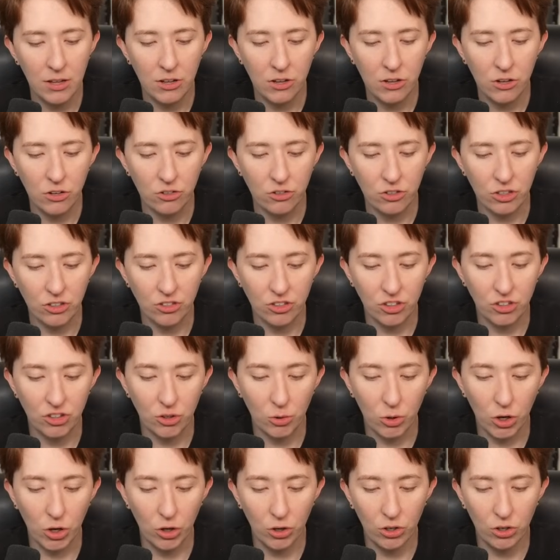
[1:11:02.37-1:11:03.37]
Shen
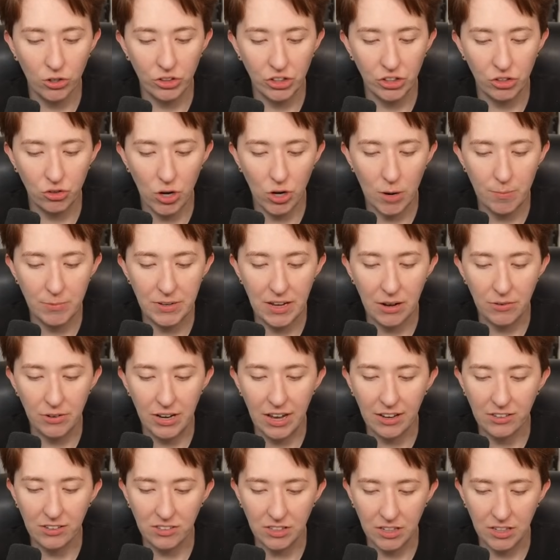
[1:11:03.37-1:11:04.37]
Qingqiu hurriedly dropped down
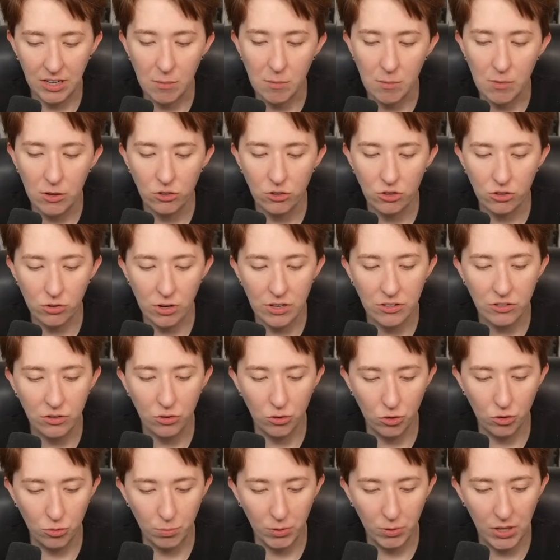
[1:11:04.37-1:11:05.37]
next to him.
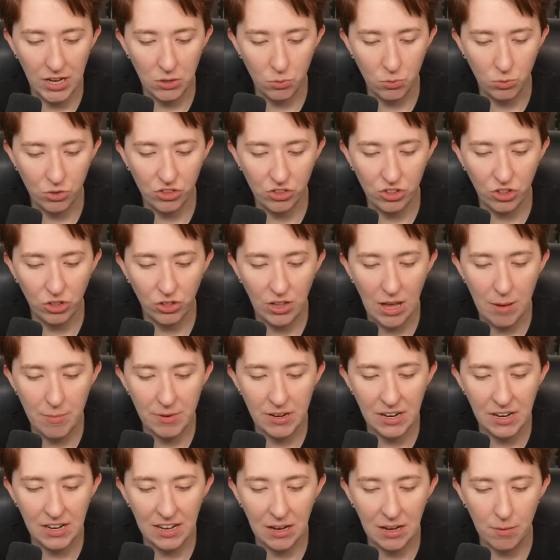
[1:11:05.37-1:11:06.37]
Xuansu's blade was still
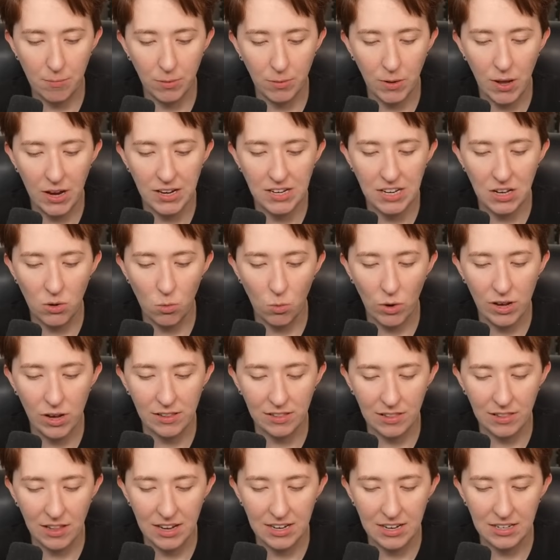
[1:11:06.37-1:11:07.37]
emanating a blinding white
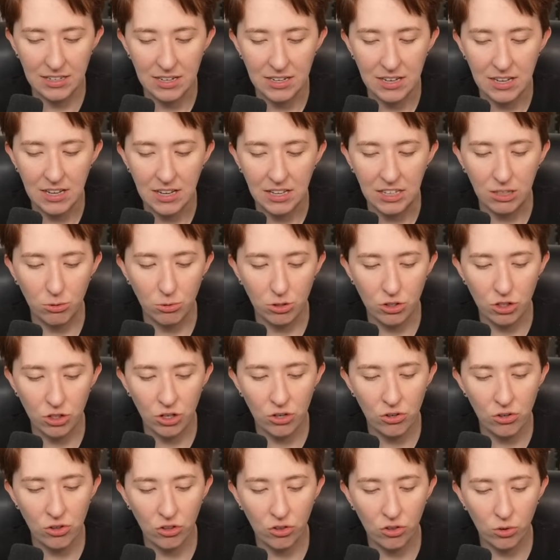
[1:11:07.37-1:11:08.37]
light. He
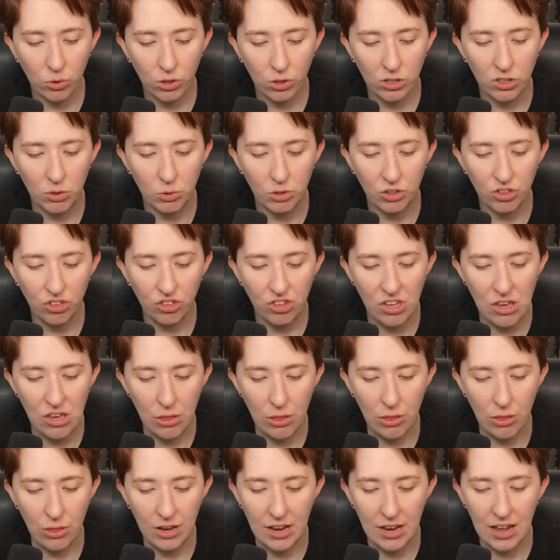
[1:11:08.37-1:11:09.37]
returned the sword to its
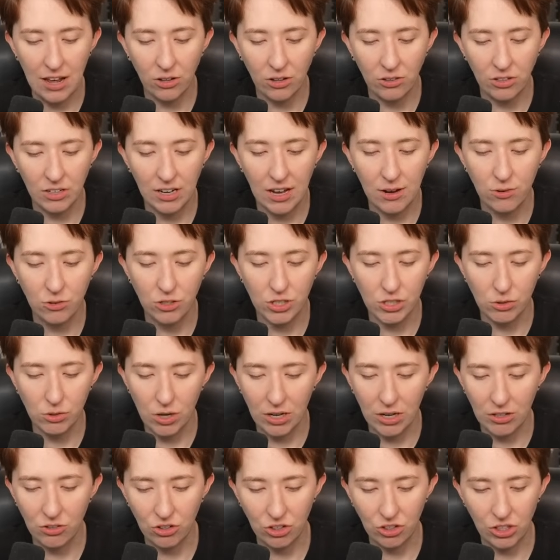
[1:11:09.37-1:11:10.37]
sheath, then held it out to
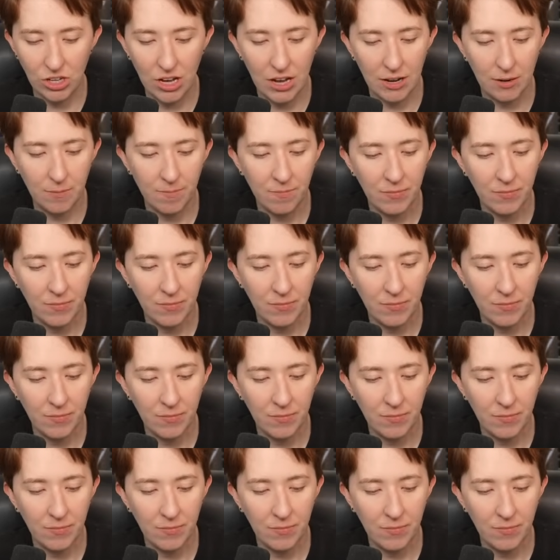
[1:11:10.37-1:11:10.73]
Yue Qingyan.